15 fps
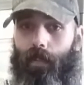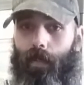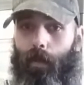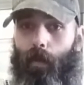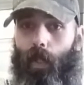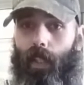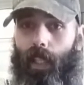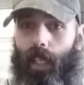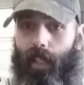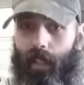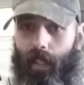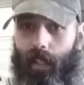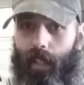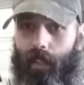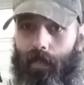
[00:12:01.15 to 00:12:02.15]
for one like
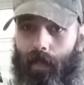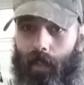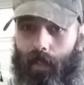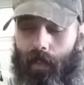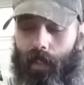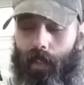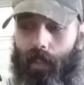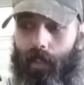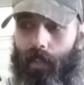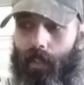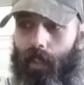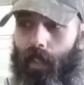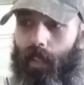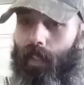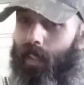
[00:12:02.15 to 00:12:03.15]
this, versus
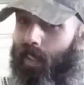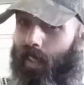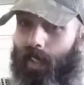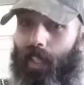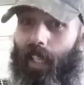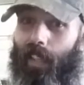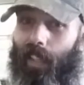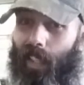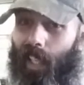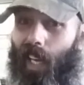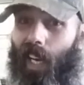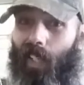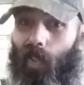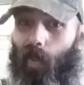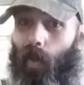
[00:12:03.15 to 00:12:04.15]
you can get the
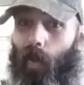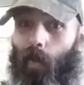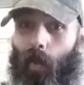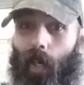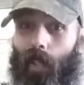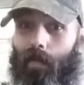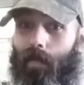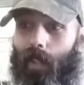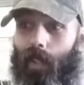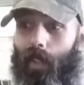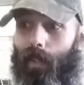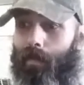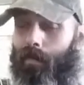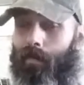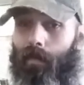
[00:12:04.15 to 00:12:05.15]
Condor one
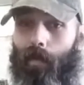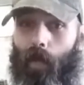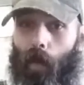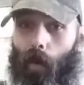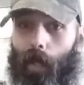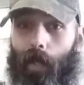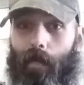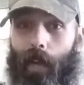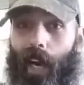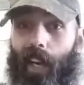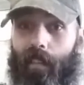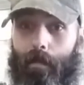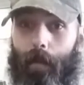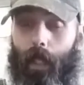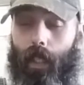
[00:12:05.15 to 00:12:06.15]
for
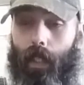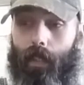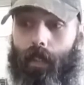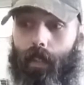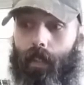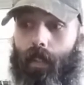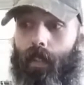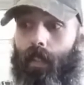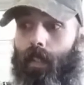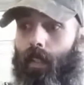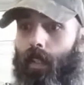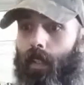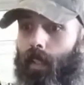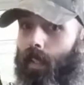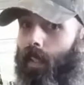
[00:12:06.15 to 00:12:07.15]
35 bucks.
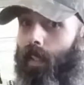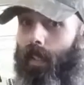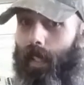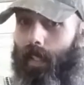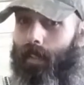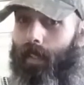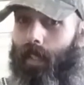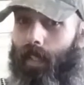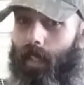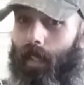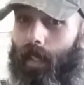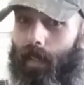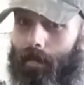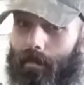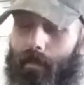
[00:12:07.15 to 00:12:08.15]
That's
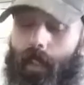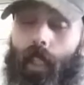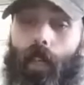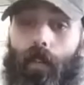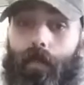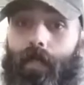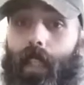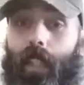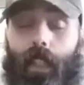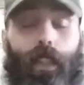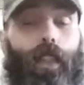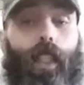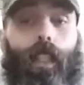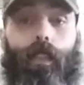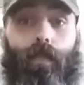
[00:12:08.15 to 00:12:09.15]
gonna, you know, fit you
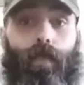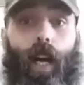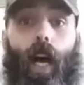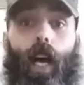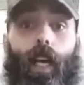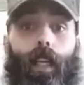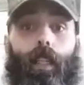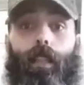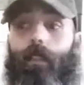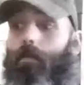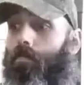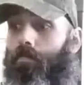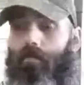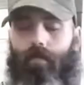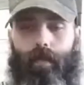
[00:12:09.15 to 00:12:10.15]
just fine
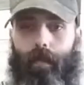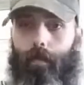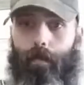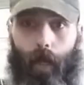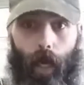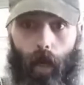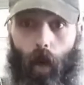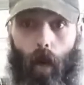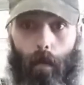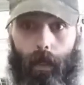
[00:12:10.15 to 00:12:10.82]
by all